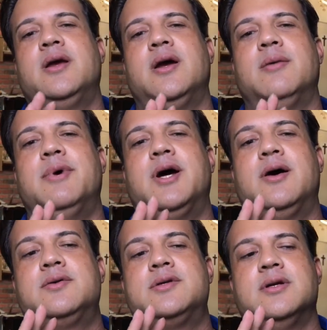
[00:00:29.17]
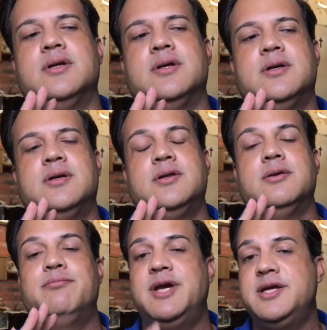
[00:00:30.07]
about the
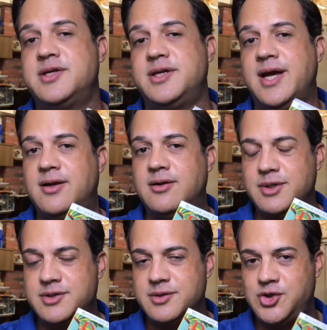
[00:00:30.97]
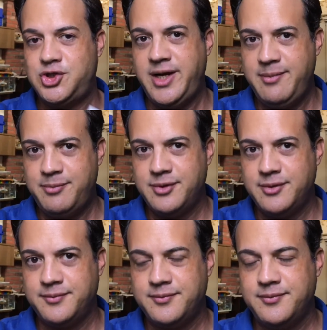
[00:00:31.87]
basic elements of shape
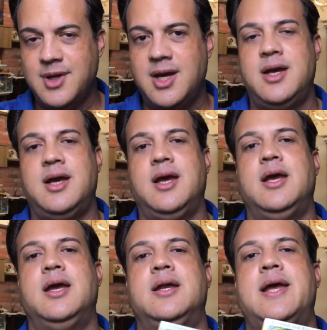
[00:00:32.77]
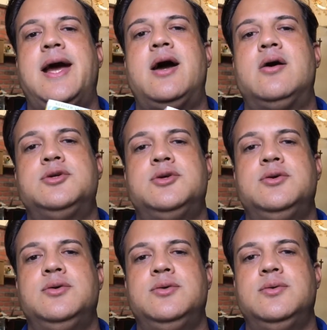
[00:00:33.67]
and how
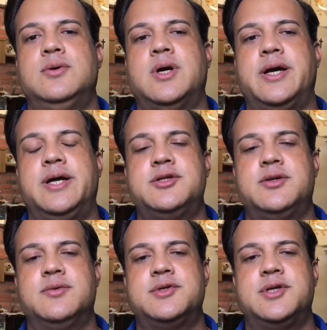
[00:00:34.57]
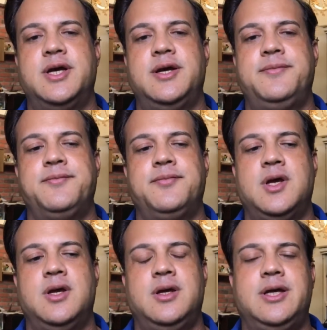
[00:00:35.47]
to, I guess you could say,
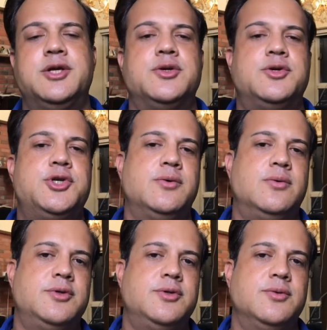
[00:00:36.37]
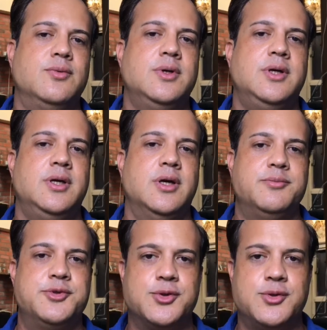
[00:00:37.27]
get your children to really
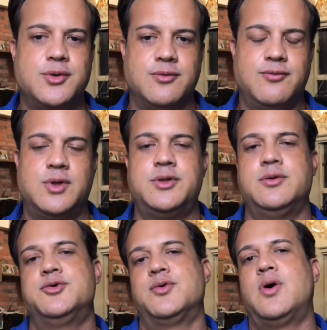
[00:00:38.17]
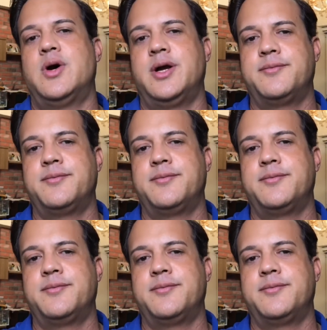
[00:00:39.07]
observe what they're drawing